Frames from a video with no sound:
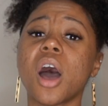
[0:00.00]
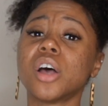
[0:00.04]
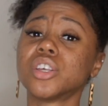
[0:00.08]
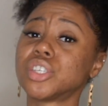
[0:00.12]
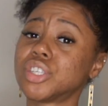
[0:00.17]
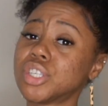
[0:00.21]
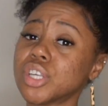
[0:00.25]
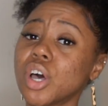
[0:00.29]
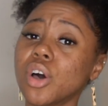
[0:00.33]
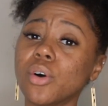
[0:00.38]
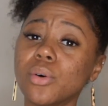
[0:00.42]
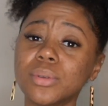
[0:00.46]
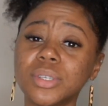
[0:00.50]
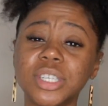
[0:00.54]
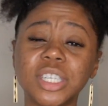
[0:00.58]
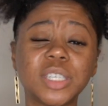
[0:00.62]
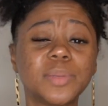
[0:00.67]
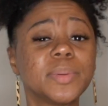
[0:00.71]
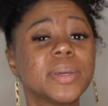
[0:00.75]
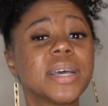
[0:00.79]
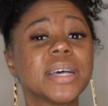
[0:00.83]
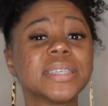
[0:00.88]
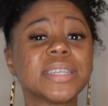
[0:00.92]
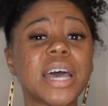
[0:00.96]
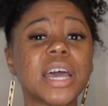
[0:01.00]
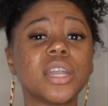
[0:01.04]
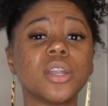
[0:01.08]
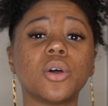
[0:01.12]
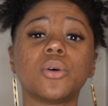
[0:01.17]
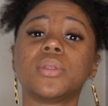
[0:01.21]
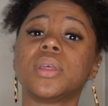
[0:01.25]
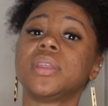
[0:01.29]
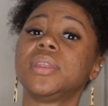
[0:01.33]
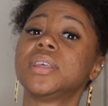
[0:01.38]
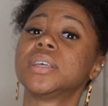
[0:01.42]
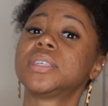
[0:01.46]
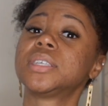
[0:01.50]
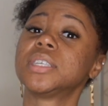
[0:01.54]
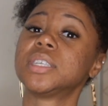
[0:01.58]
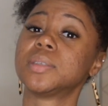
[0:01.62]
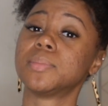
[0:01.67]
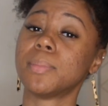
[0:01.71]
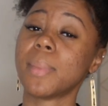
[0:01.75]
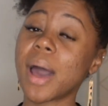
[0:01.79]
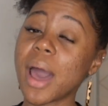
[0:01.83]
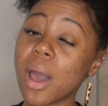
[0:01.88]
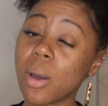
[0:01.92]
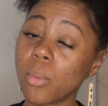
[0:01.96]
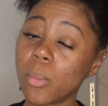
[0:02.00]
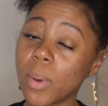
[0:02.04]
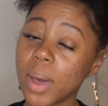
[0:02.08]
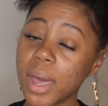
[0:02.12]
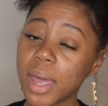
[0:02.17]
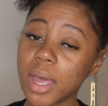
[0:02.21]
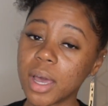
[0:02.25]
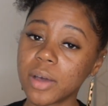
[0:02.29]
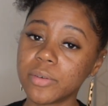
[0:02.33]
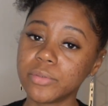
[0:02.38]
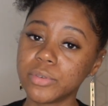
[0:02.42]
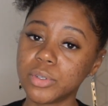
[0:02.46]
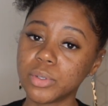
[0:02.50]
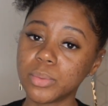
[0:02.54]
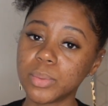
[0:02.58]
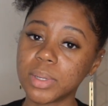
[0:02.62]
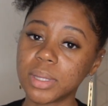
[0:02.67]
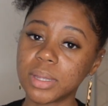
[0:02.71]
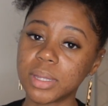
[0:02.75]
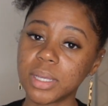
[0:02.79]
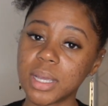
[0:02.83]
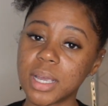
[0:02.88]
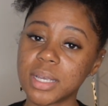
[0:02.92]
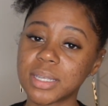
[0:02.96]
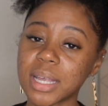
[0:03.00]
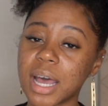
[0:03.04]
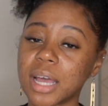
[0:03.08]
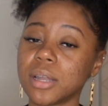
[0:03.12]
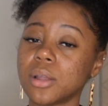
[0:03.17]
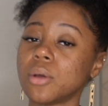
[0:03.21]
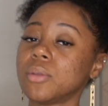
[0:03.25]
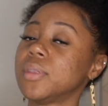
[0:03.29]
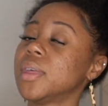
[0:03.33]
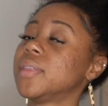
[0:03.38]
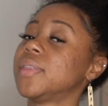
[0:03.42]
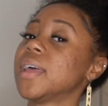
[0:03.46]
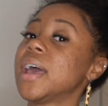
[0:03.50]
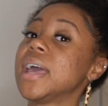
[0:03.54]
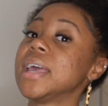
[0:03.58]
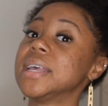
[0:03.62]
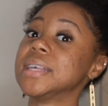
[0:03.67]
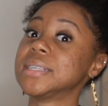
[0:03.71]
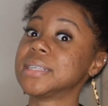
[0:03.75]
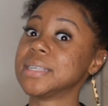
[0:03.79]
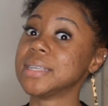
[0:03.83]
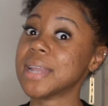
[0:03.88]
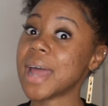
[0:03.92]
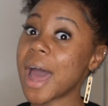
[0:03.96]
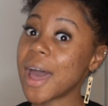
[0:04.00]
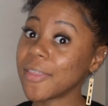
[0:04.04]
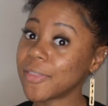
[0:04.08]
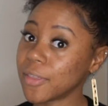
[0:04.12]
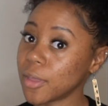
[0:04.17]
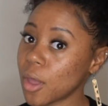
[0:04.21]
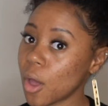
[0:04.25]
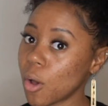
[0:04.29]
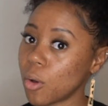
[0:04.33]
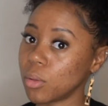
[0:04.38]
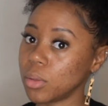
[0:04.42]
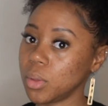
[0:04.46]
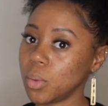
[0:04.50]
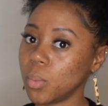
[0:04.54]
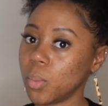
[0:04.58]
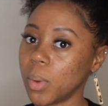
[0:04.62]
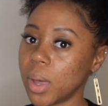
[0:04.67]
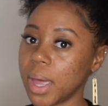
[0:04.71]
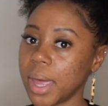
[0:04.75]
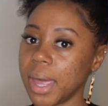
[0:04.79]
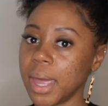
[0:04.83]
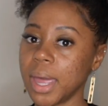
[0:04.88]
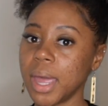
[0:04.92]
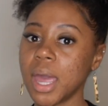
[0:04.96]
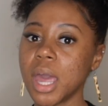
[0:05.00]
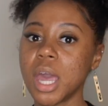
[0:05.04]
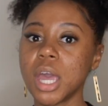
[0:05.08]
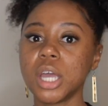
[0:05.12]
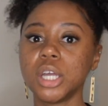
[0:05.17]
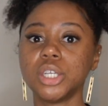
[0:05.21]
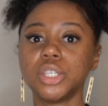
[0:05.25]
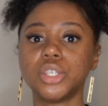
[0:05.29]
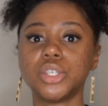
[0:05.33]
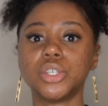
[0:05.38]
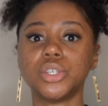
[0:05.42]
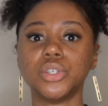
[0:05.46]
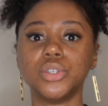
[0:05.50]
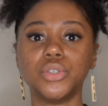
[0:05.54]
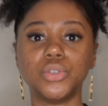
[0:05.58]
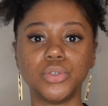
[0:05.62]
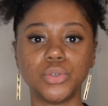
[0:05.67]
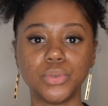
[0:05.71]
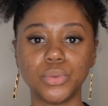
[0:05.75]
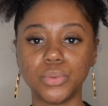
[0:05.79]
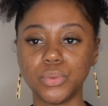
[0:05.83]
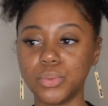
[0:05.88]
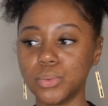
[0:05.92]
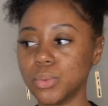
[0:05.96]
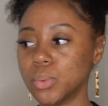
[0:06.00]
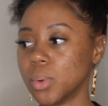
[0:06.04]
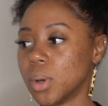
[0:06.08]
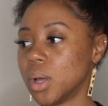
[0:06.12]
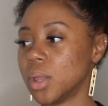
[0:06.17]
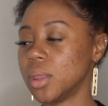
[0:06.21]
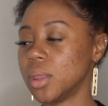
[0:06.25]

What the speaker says: So just because I know that this is my way of doing things, I know that that is not the only way to do